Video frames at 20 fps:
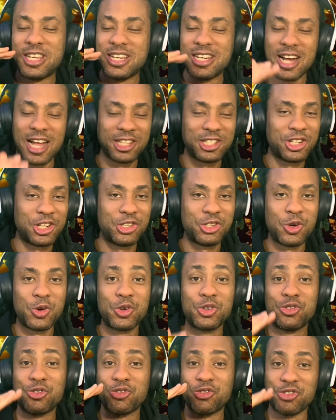he got to the
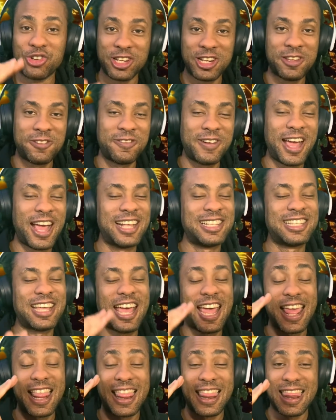jokes really fast.
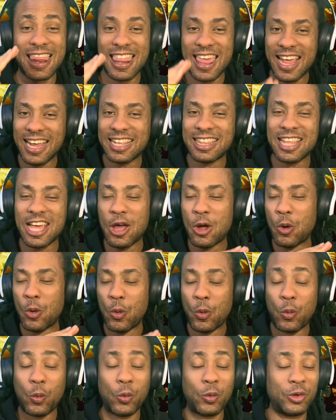I like that
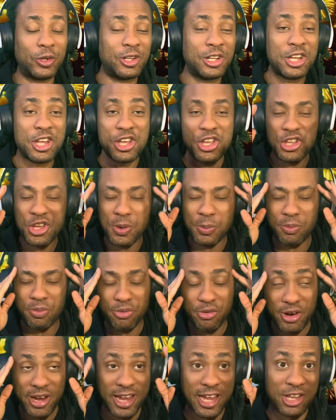whole, your
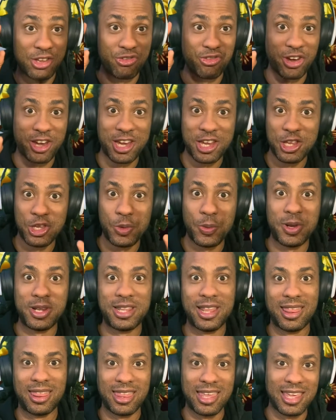brain tricking you
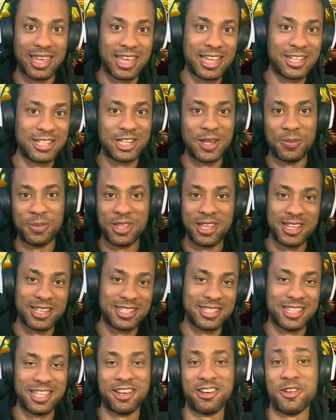into thinking
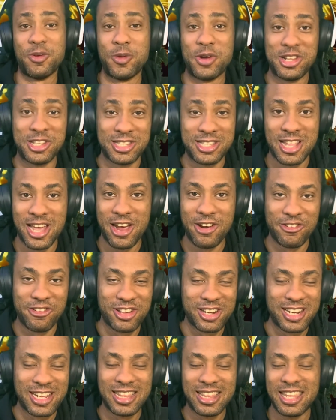something's there when it's not
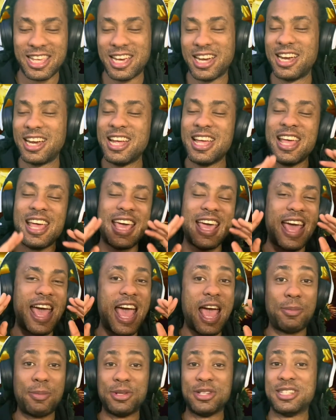really there.
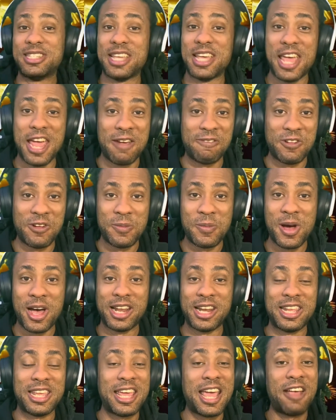Happens to
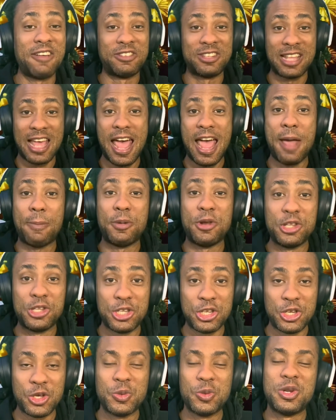everybody. How did that happen
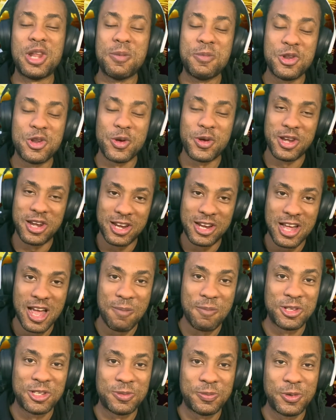to you? Let me know in the
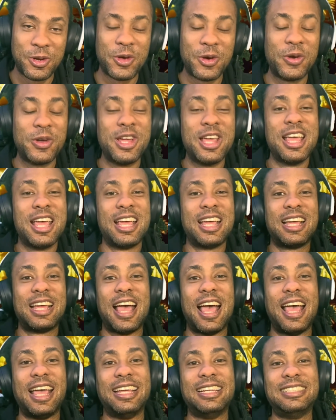comments below.
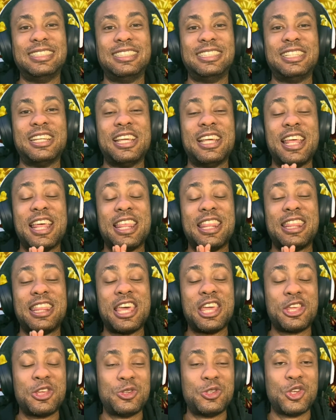Guys,
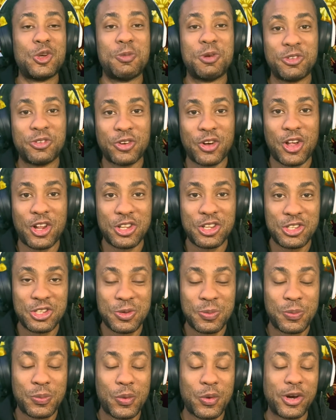thank you so much for all the
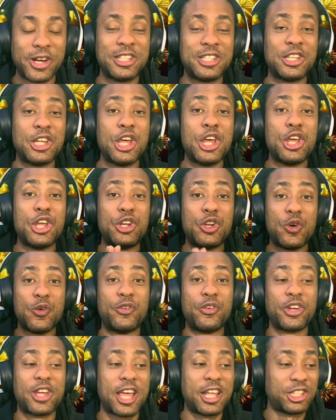support. Don't
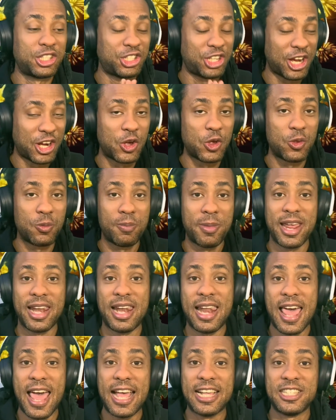forget, check out my
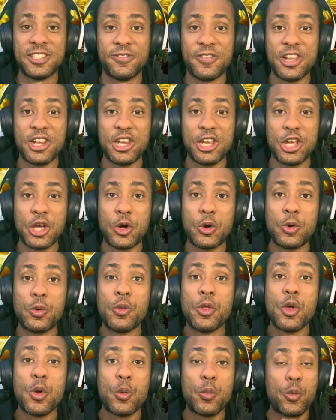last video
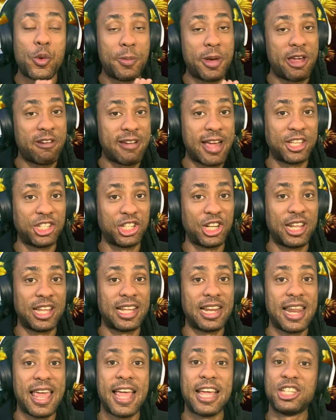with my
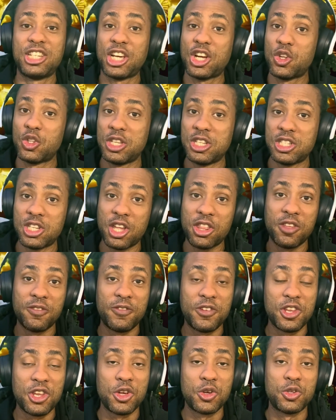Ratchet & Clank. Check out these other
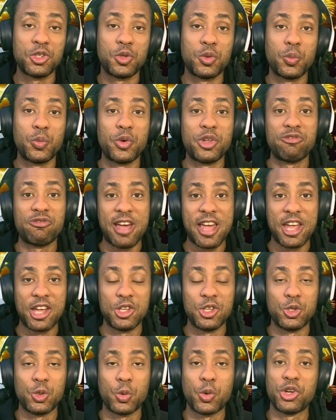videos with
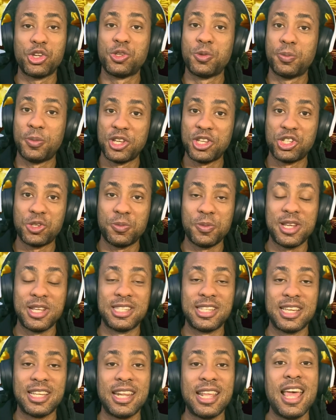Ryan George, Pitch
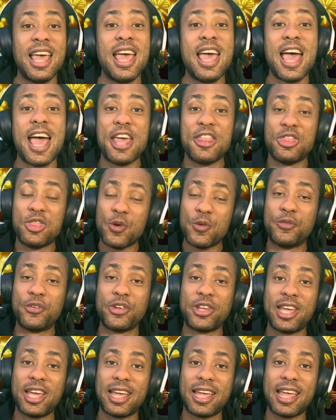Meeting. And don't
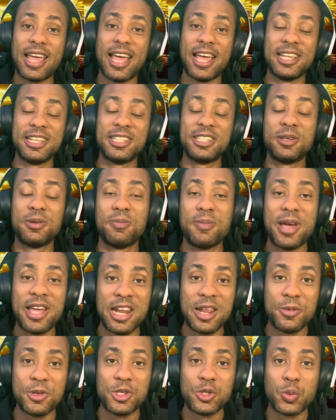forget, guys, my
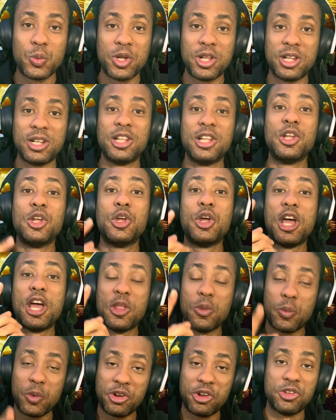name is Will.
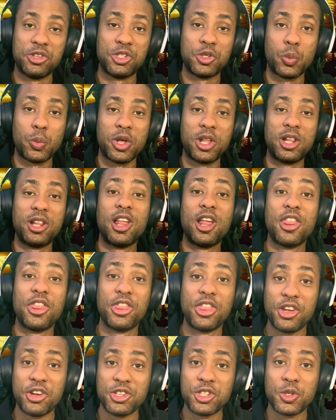And where there's a will,
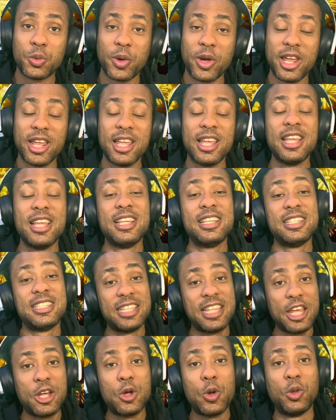there's a way.
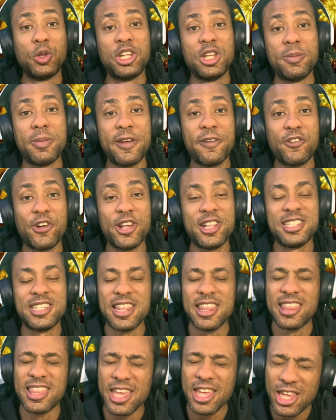Stay golden, my friends,
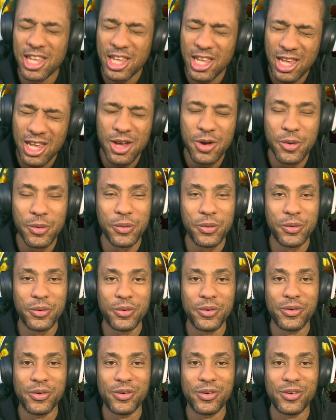and thank you
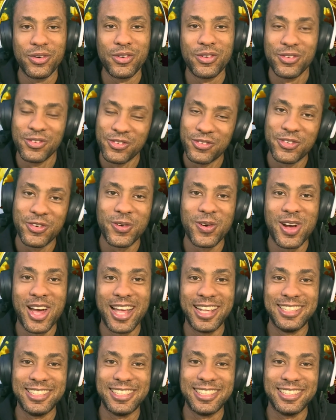for
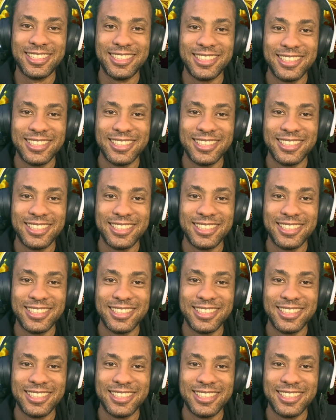watching.